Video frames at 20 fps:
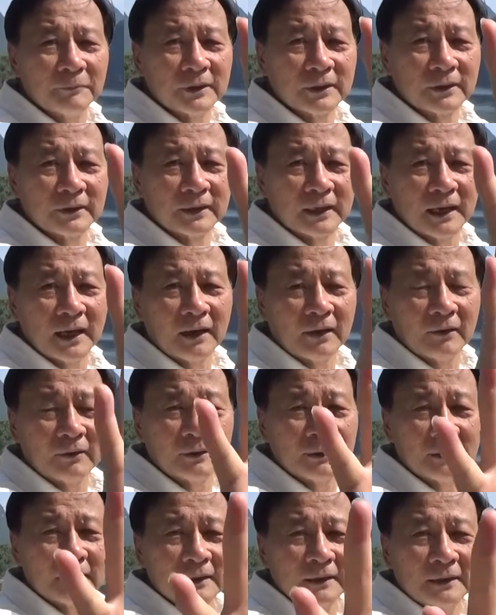You're going out,
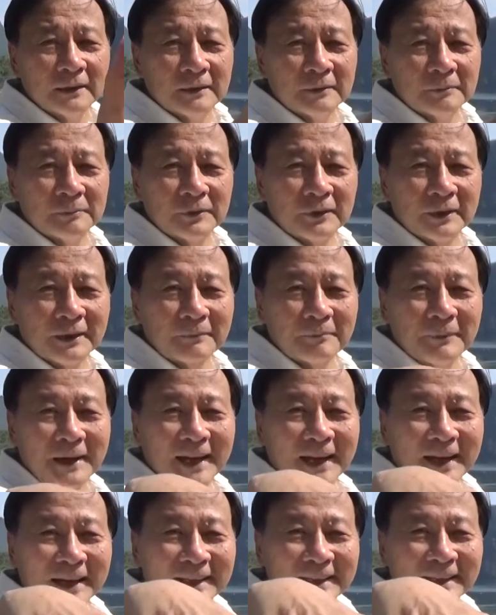pulling
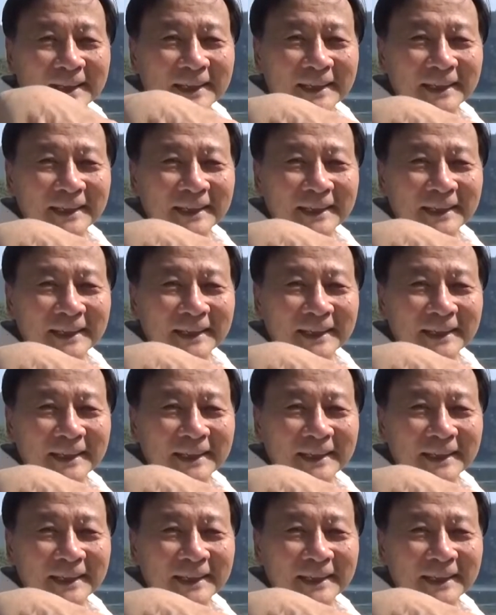back,